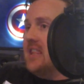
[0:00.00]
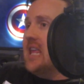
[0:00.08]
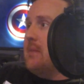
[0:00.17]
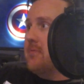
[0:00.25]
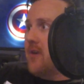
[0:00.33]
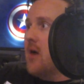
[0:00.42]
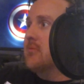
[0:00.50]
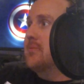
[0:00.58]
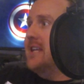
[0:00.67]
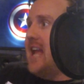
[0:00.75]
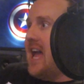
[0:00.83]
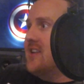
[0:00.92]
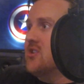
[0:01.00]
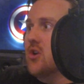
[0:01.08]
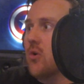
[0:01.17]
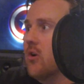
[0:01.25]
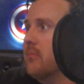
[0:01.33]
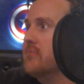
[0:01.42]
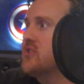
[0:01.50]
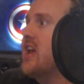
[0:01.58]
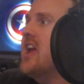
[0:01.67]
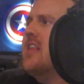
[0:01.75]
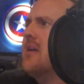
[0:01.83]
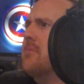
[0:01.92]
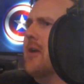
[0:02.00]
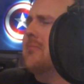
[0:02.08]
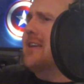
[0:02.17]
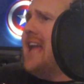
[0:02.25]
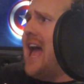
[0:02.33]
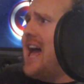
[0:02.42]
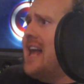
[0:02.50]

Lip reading: Like they probably had dorms. They probably